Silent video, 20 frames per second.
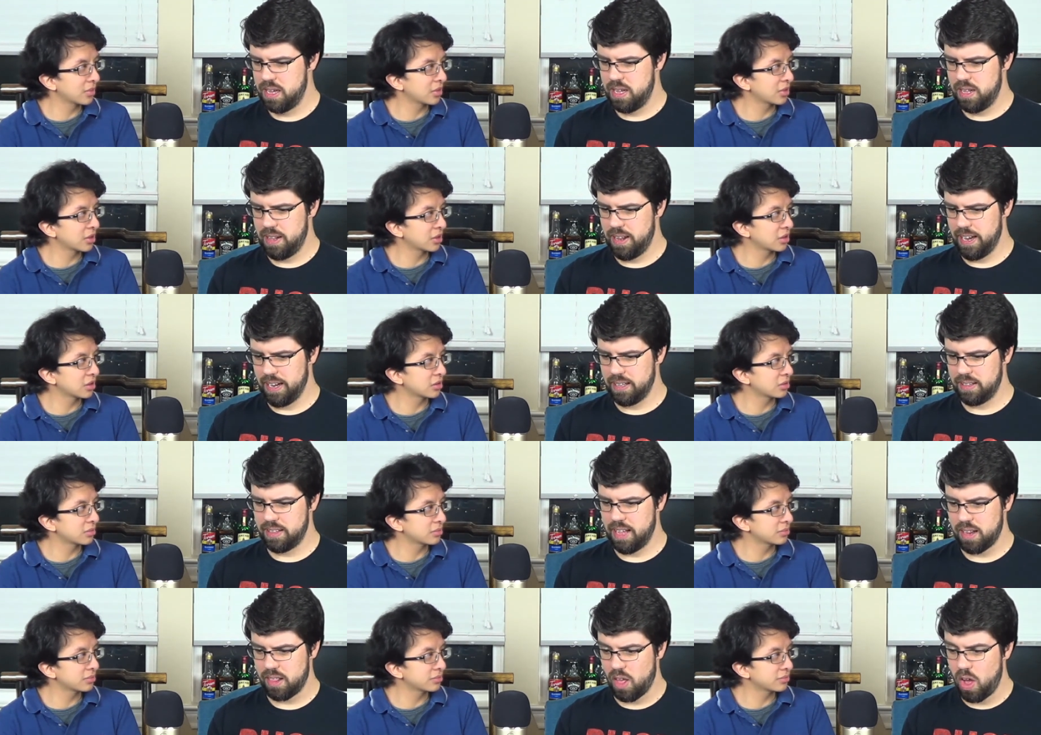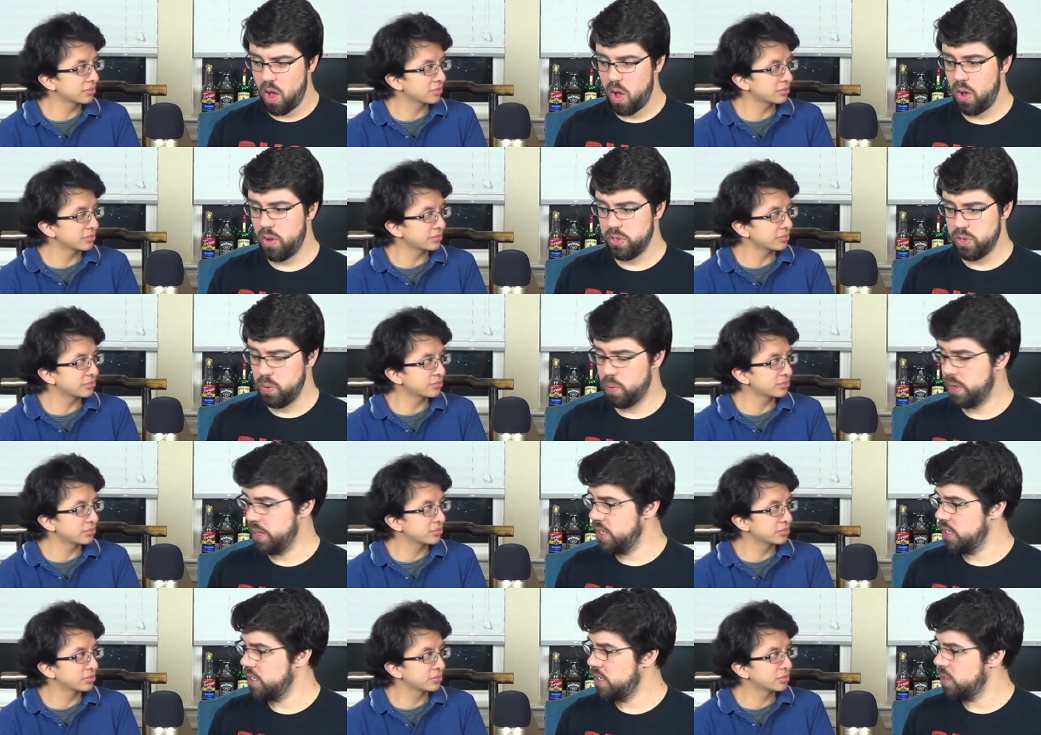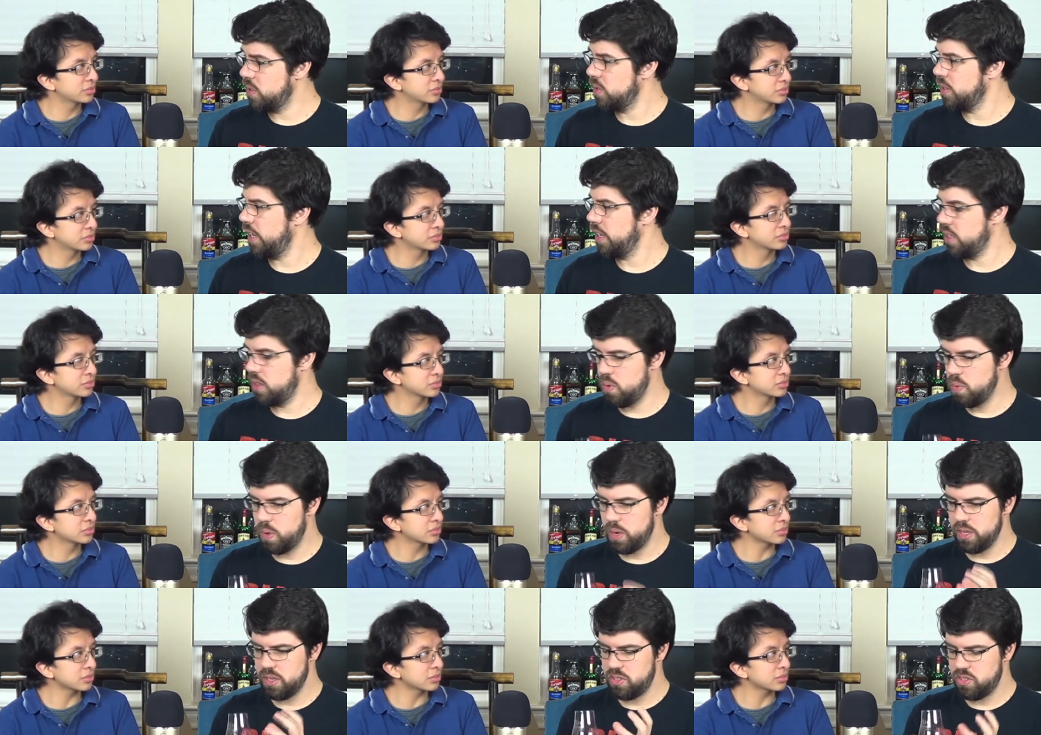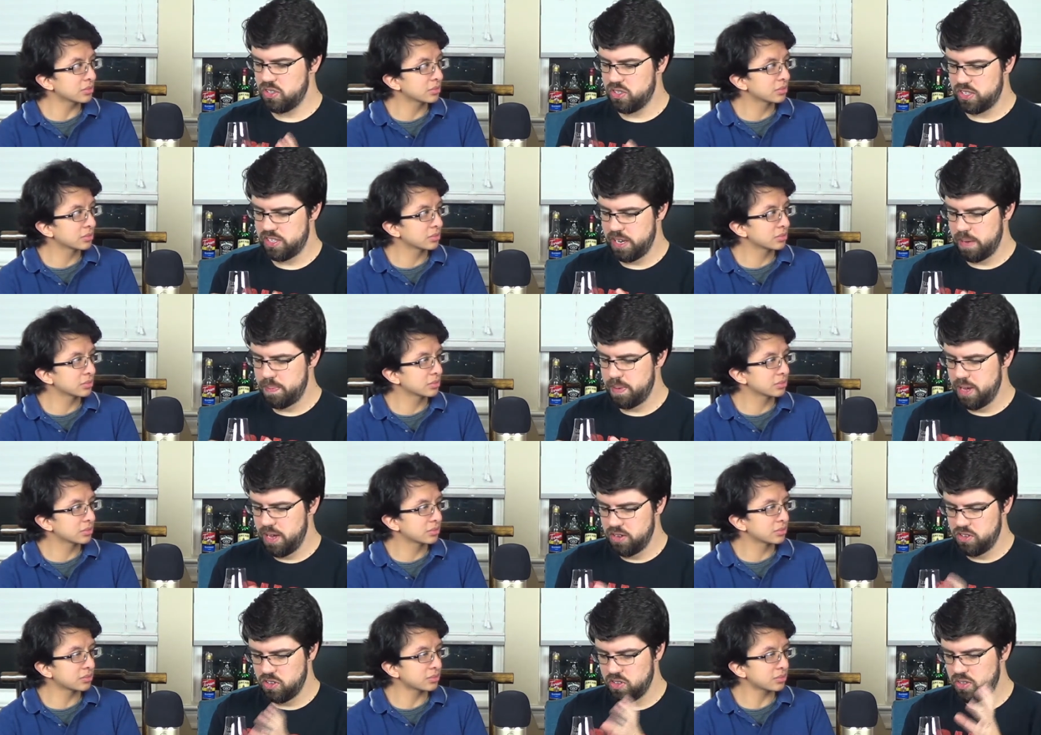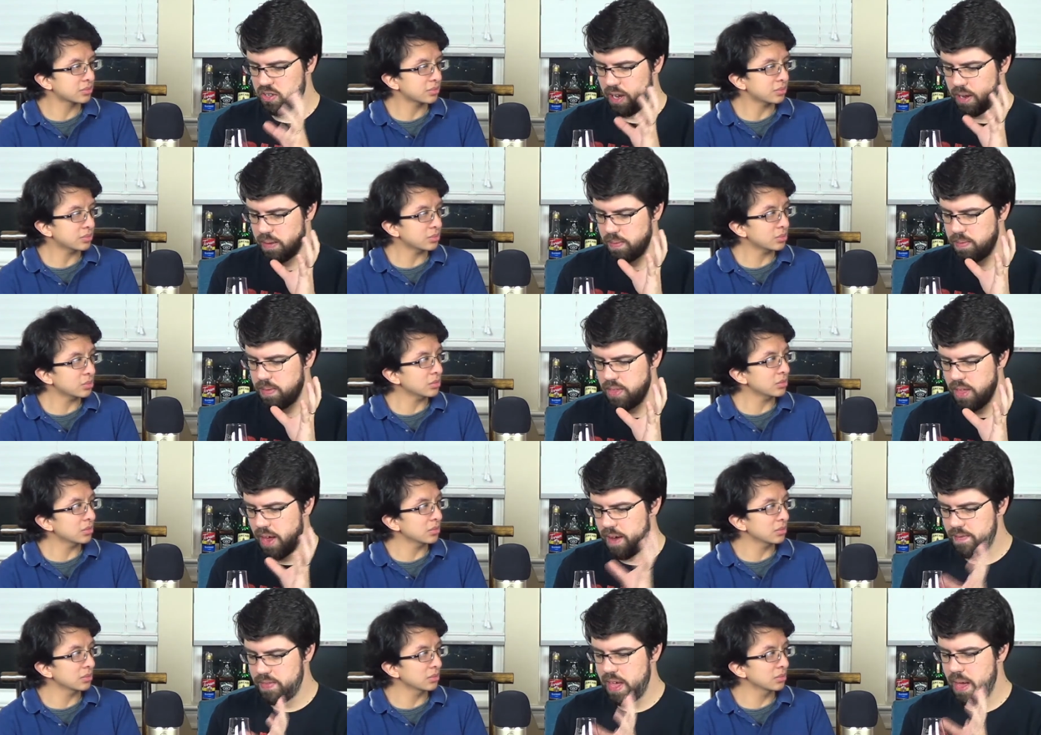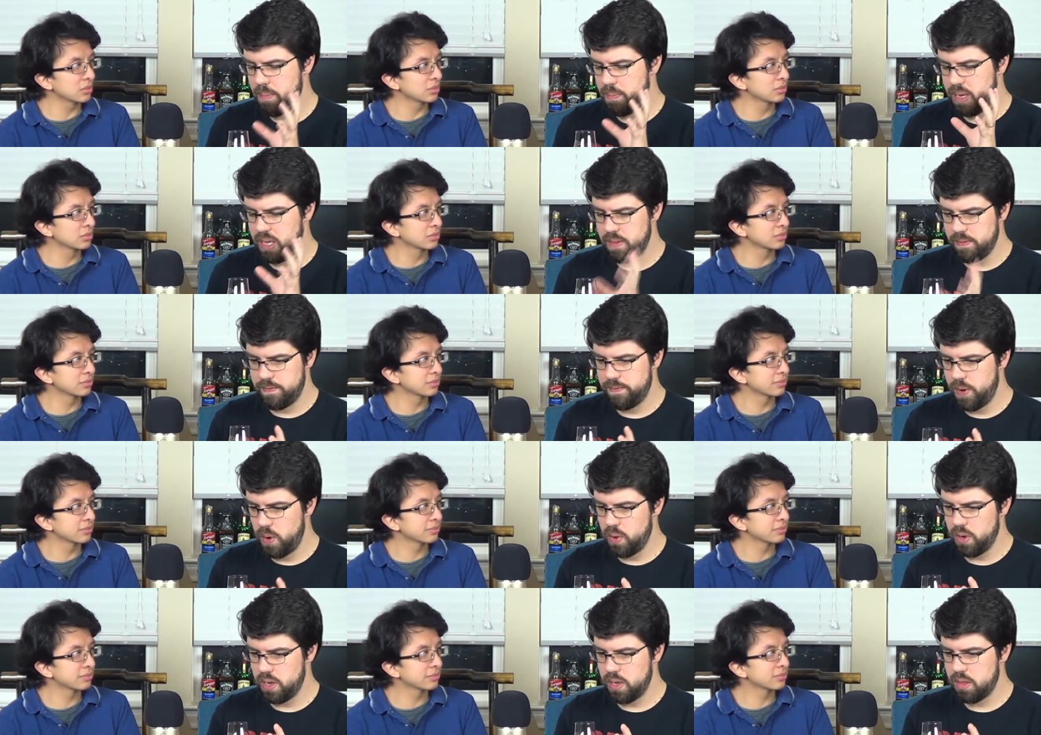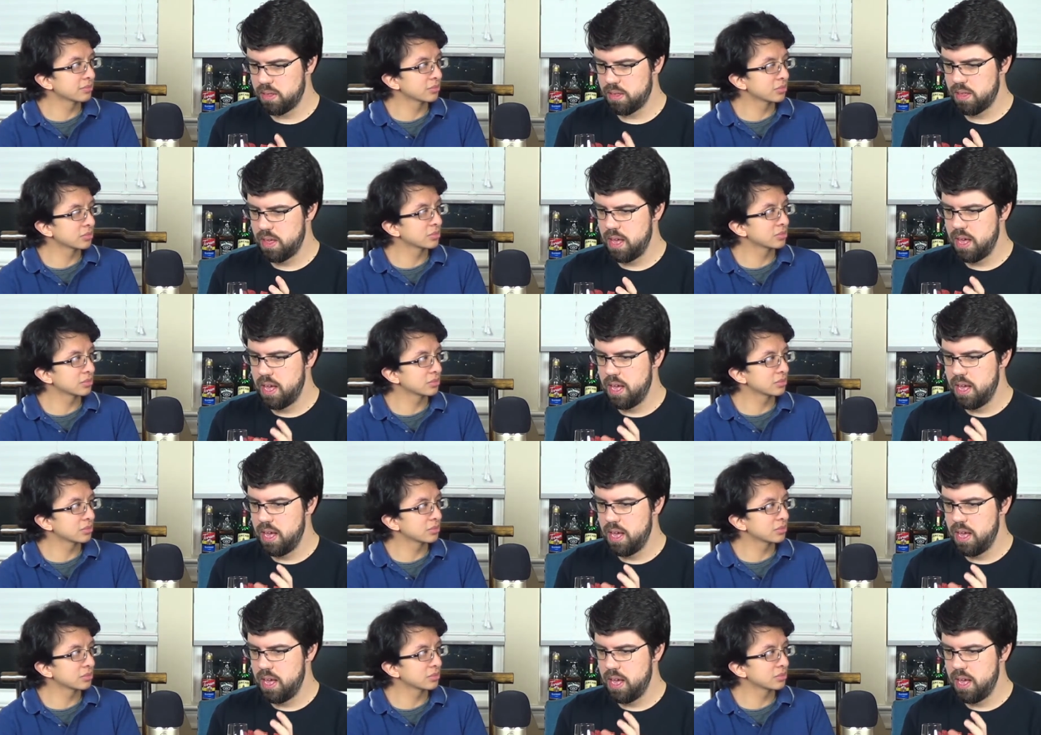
Speaker 1: Like that's all you want to do. Like you want to just sip it and just like have that be the focus.